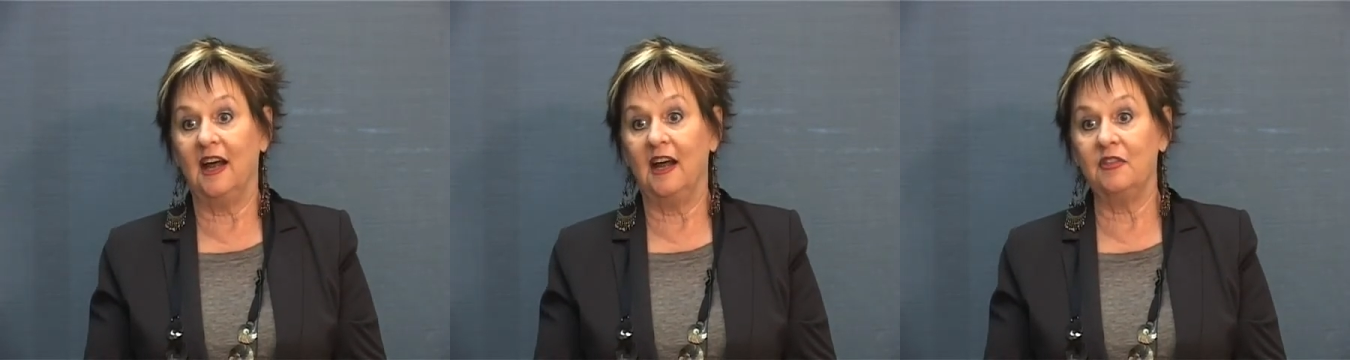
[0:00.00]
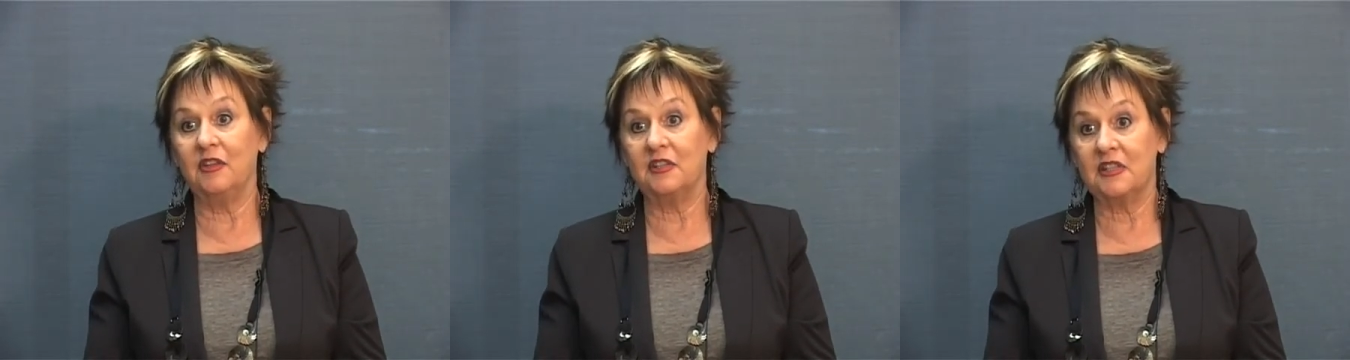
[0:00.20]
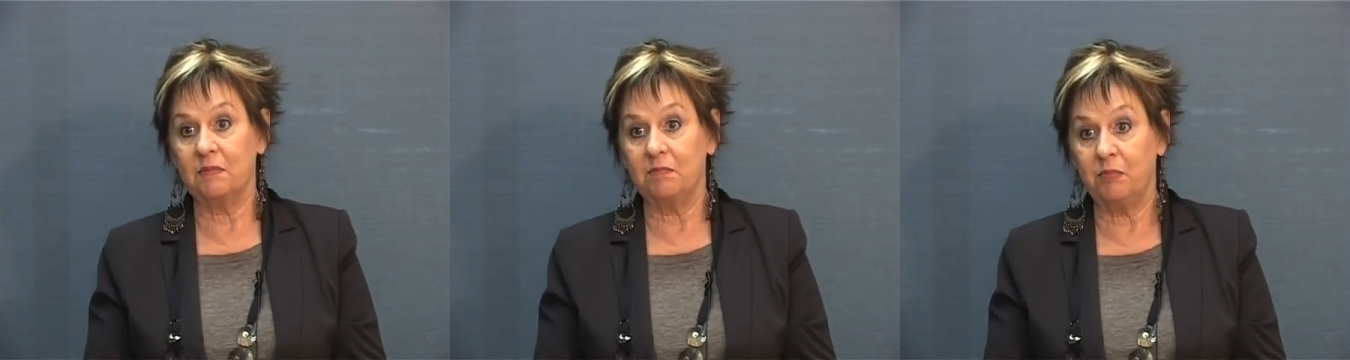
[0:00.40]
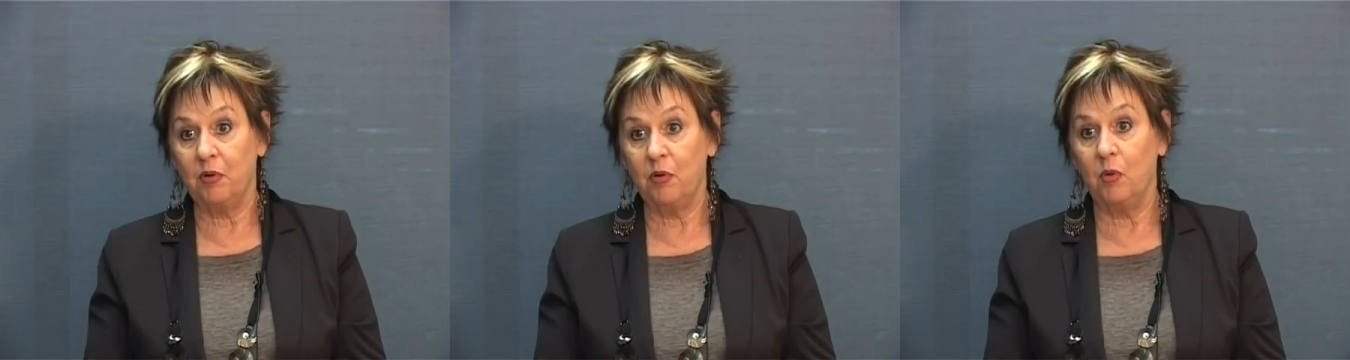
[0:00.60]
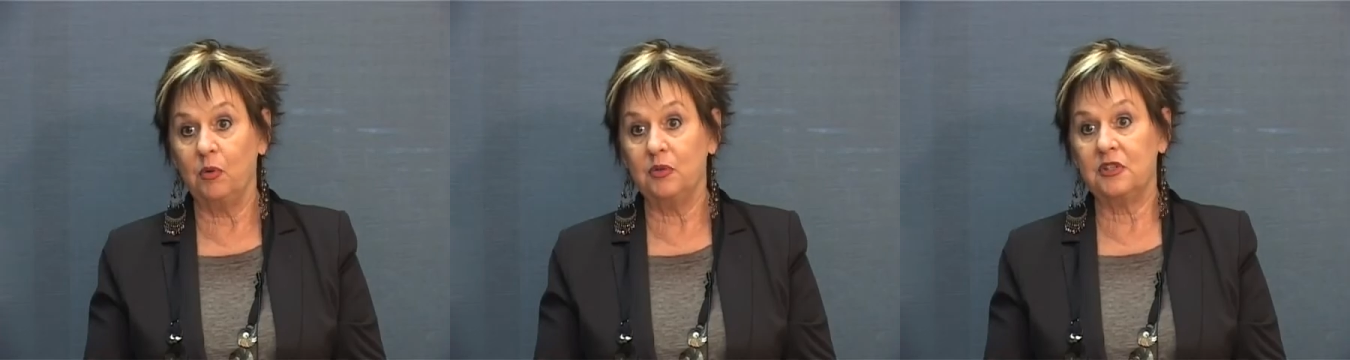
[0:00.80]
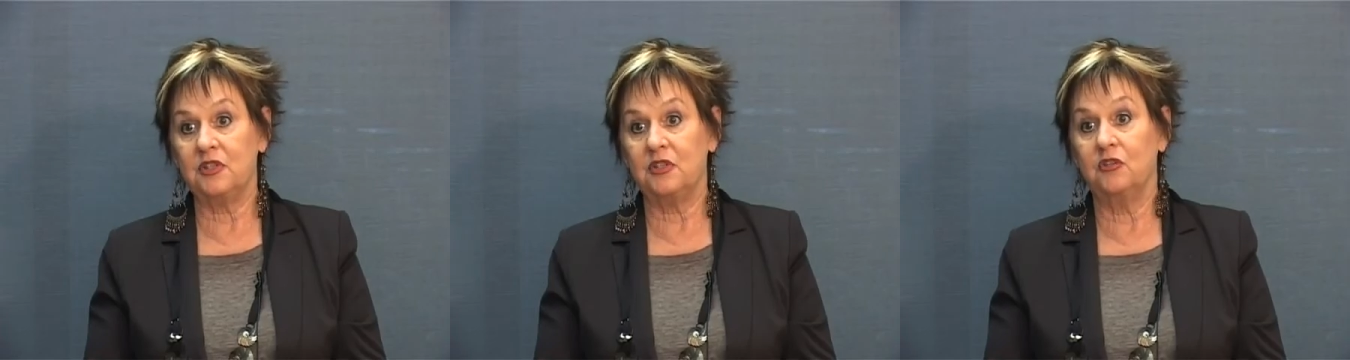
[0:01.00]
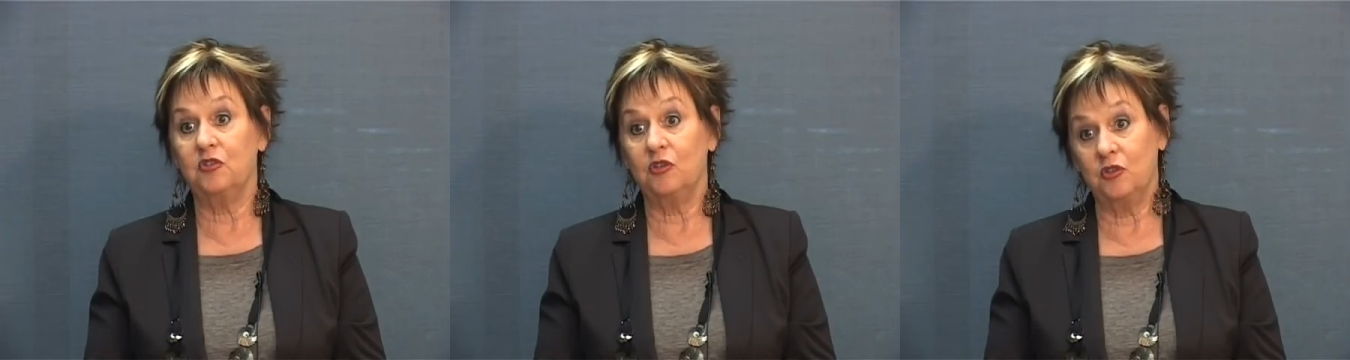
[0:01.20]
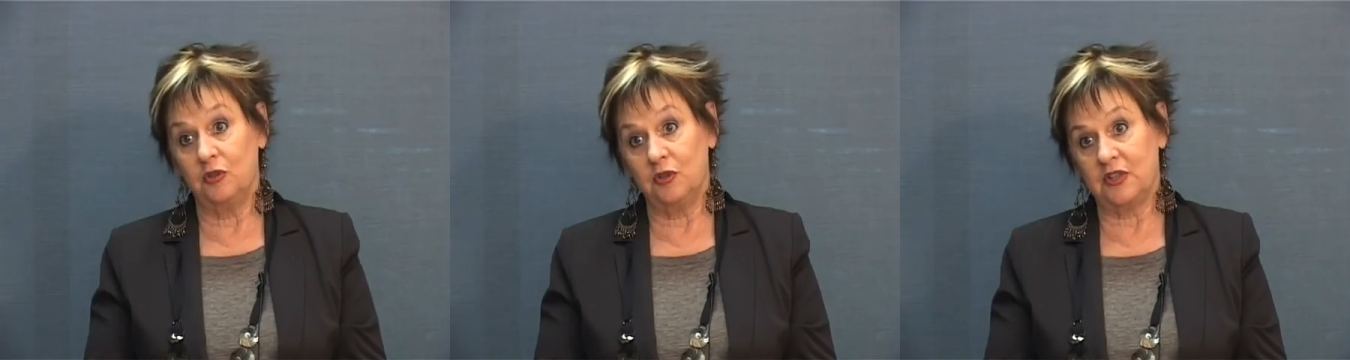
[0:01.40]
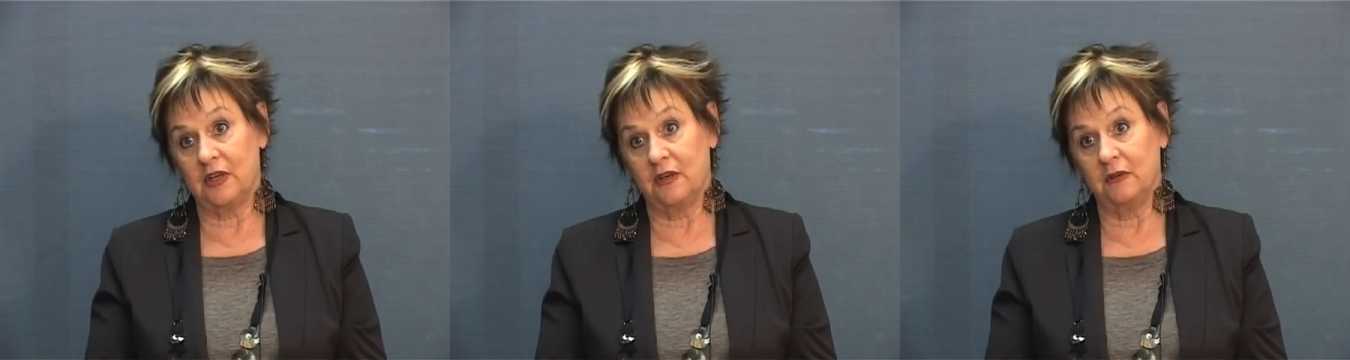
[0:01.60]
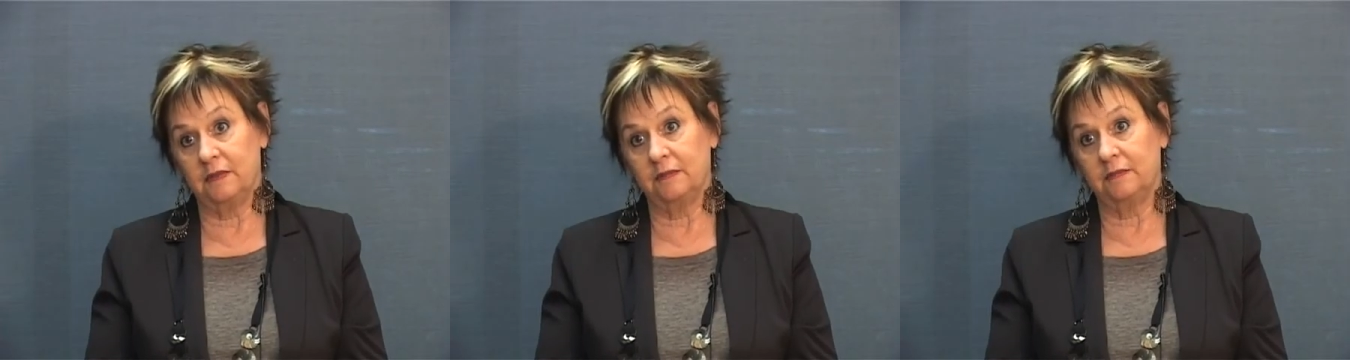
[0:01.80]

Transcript: and the supports to do so.